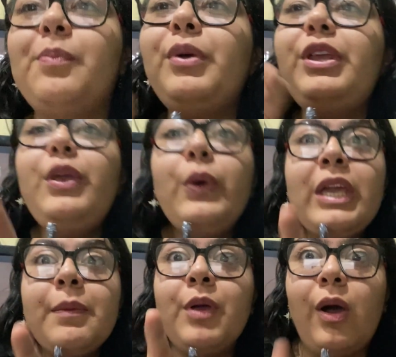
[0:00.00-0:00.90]
But you
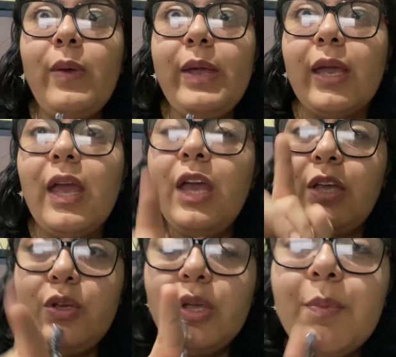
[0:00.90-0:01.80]
keep going.
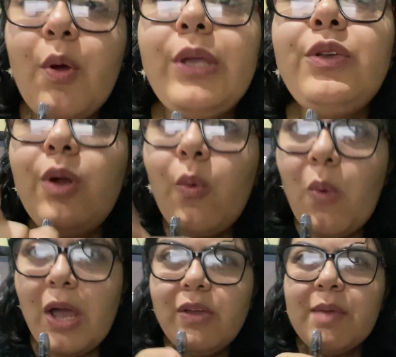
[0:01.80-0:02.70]
You keep going. You know
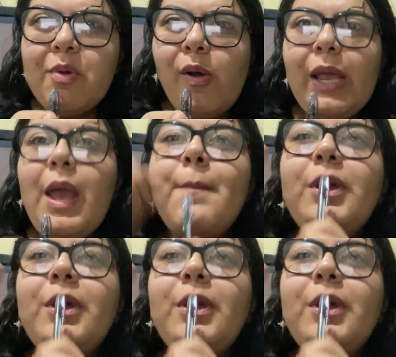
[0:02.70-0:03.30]
why you keep going?